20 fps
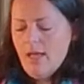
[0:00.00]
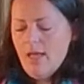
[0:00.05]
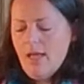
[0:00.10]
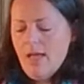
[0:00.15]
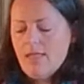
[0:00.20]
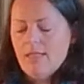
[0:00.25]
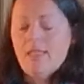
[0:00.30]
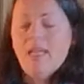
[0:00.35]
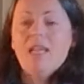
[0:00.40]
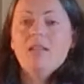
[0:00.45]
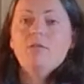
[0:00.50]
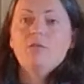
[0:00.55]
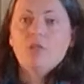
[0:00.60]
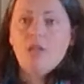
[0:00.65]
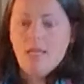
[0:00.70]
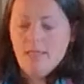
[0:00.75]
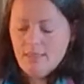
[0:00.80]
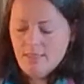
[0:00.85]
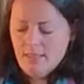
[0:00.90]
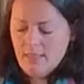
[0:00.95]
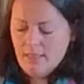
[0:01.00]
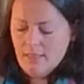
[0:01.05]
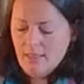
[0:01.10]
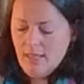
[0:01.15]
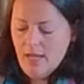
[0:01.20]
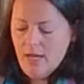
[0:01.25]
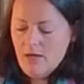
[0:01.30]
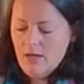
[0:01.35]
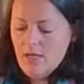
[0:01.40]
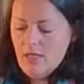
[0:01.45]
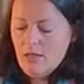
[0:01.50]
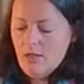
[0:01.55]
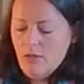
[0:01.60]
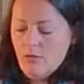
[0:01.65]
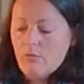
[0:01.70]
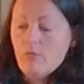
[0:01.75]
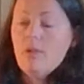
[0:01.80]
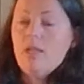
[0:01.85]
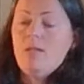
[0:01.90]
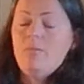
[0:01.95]
and Dave Jensen carried
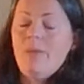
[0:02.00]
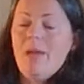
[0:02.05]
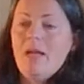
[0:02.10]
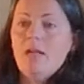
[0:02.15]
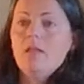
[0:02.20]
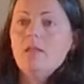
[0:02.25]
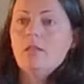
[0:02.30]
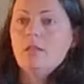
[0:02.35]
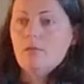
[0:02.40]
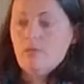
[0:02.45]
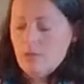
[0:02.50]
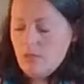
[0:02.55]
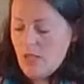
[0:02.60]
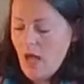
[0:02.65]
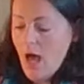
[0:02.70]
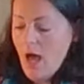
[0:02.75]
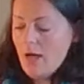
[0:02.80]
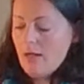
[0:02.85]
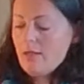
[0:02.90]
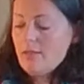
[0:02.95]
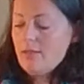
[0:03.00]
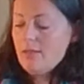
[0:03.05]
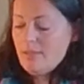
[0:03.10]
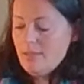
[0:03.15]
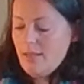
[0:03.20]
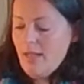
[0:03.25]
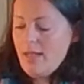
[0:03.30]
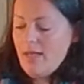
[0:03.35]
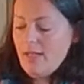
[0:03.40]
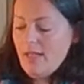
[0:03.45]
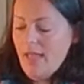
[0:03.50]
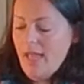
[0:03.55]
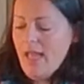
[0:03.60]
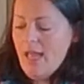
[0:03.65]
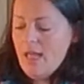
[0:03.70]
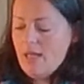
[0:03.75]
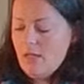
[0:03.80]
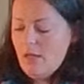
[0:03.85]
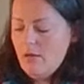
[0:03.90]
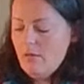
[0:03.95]
3 pairs of socks and a
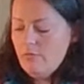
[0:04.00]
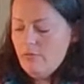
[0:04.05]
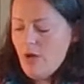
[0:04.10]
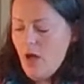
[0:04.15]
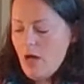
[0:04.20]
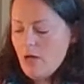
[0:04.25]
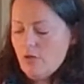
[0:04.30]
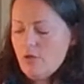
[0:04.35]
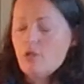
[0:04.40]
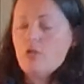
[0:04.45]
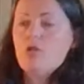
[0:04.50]
can of Dr.